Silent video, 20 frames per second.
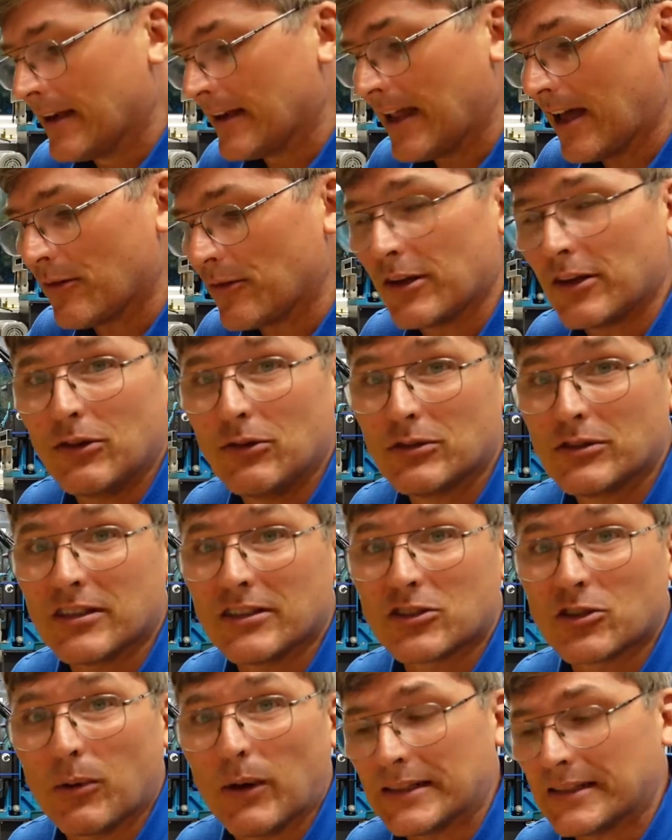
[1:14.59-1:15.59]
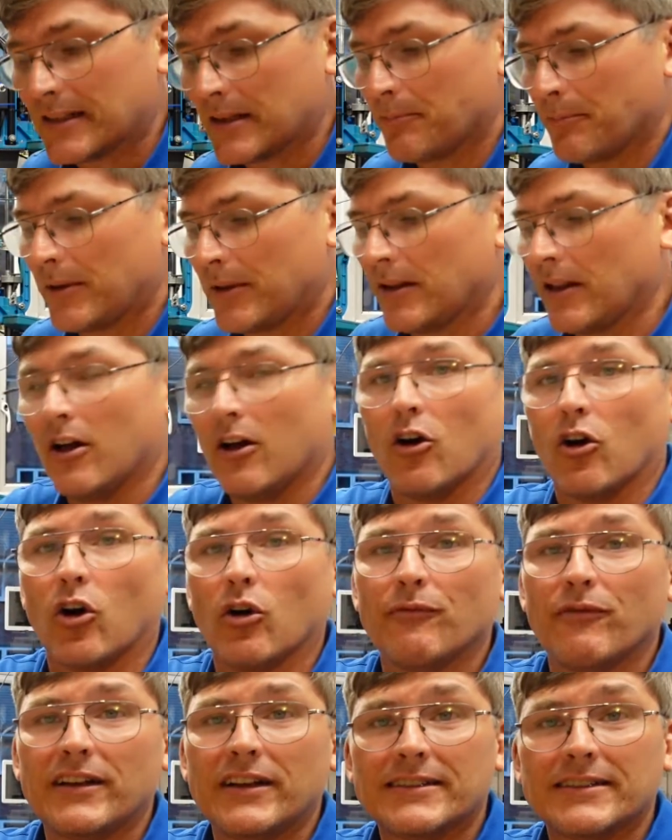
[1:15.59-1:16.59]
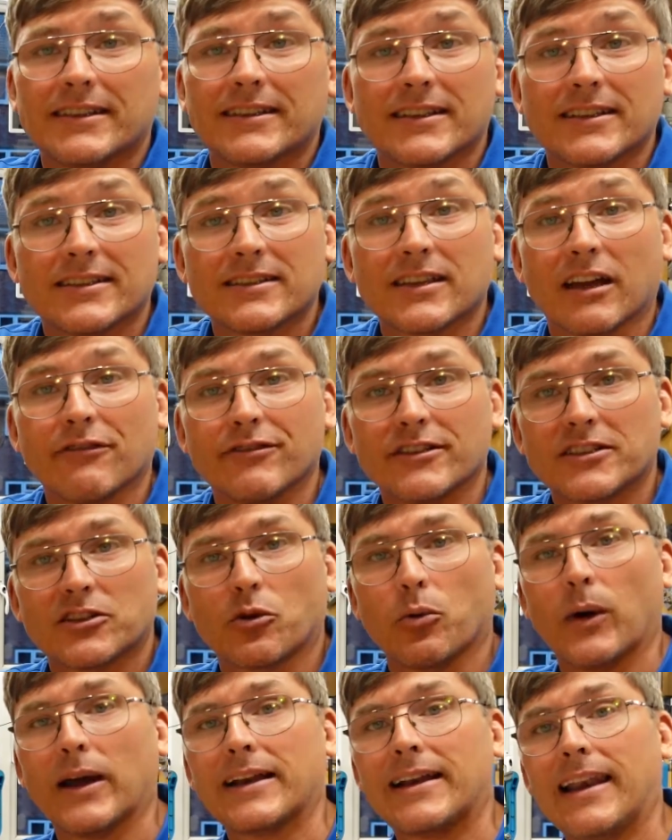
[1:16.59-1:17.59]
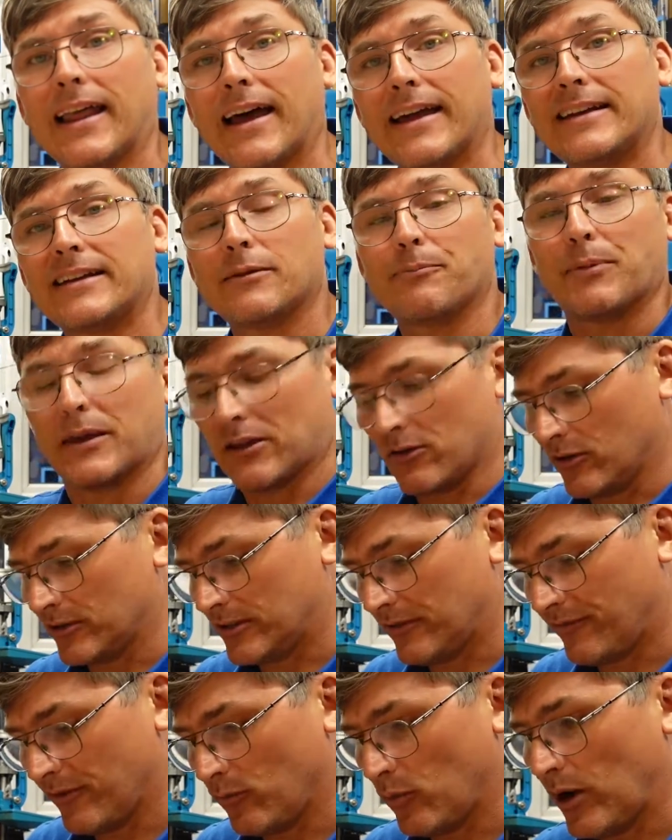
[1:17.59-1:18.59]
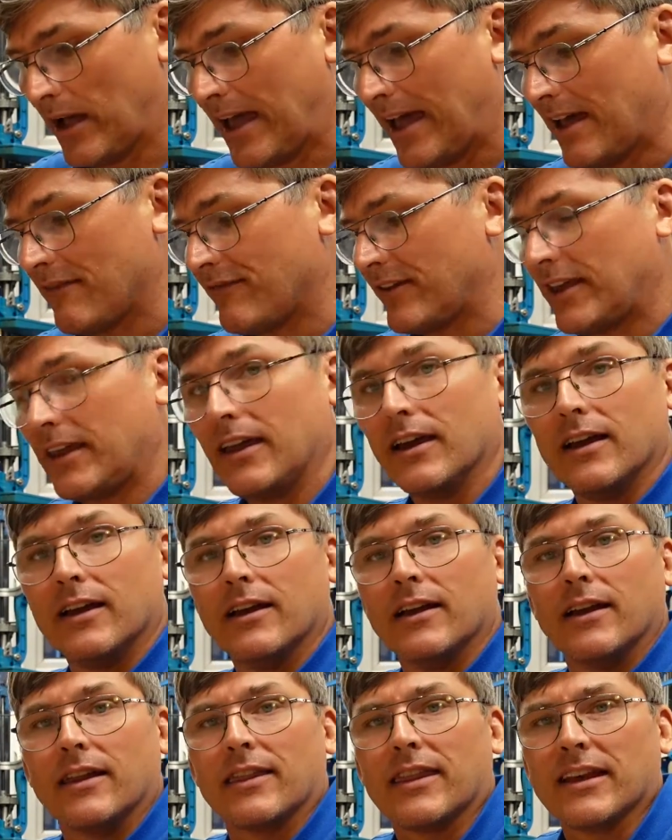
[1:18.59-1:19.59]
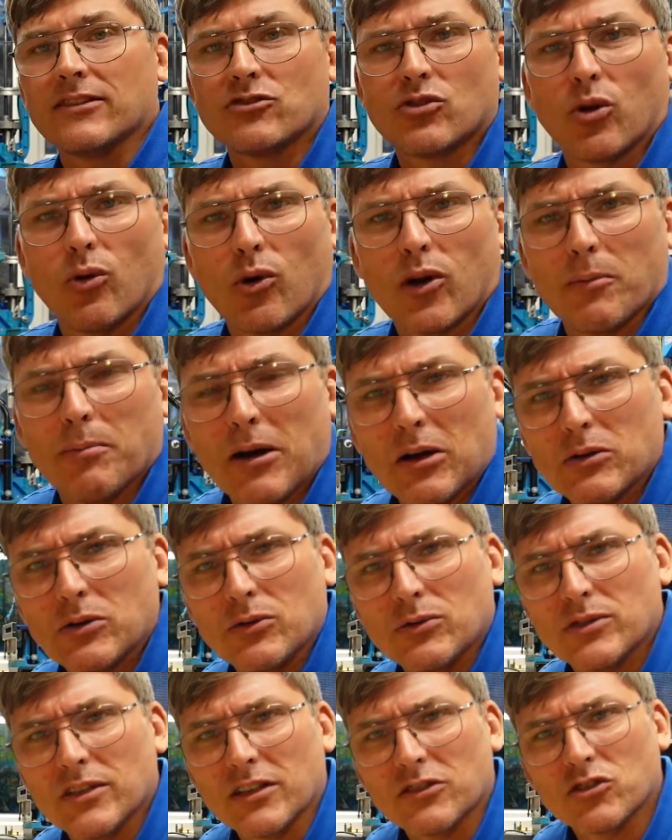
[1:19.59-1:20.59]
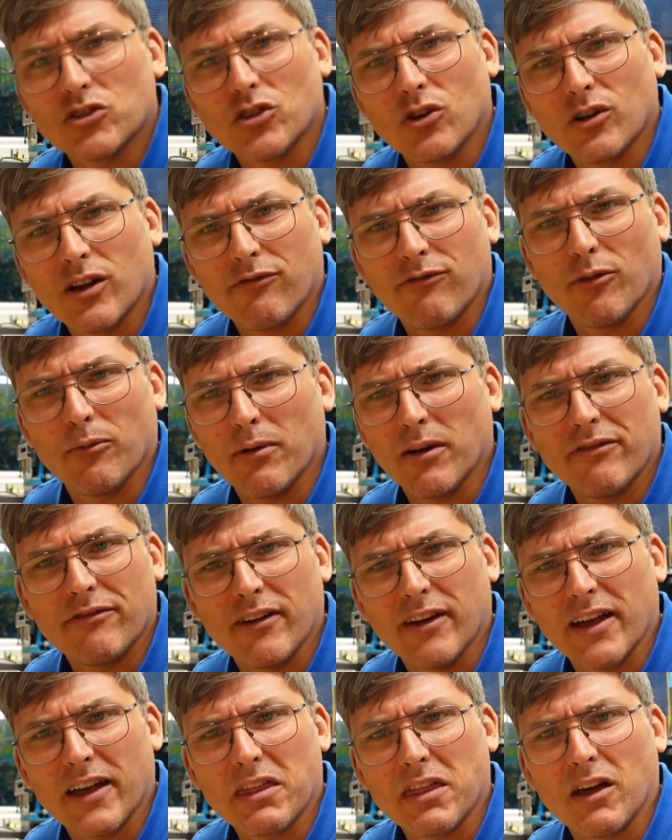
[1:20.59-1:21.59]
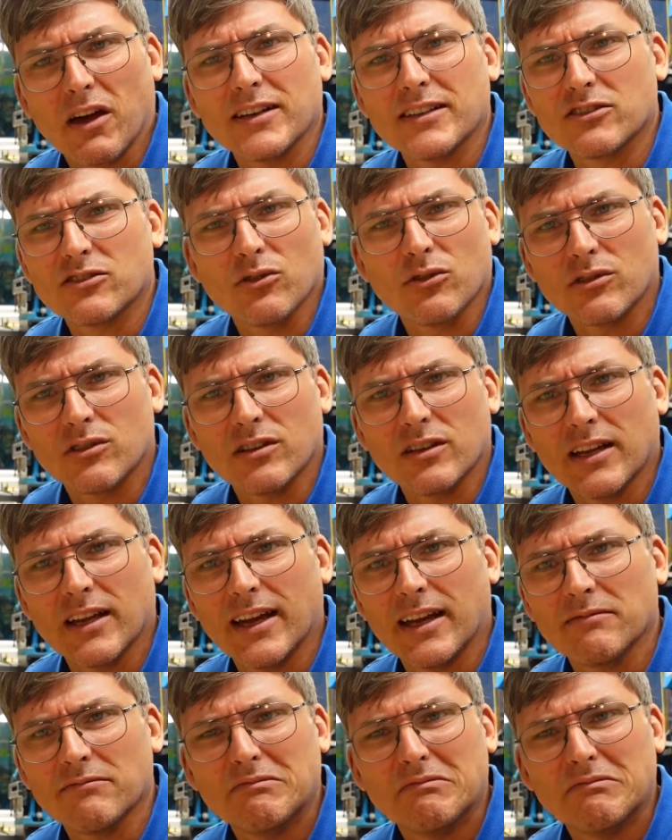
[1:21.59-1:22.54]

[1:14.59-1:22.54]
Now the use is quite simple. Obviously this stuff is quite light, because if it were heavy, there's talk about using sugar for buffer that I saw today.